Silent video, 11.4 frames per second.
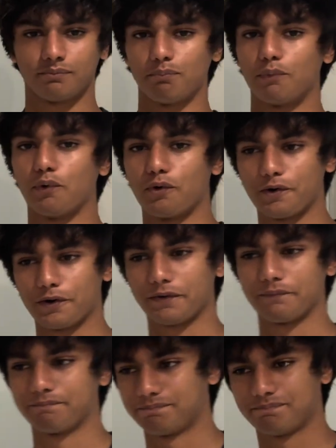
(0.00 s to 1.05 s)

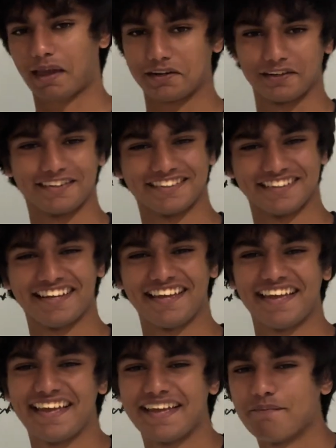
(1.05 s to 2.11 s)
more better.
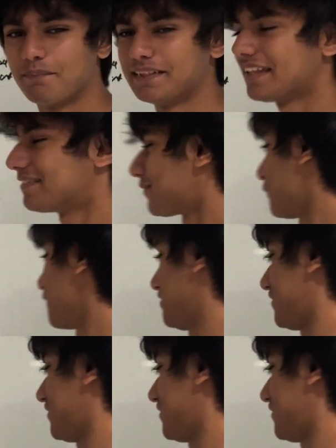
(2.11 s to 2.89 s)
But that's really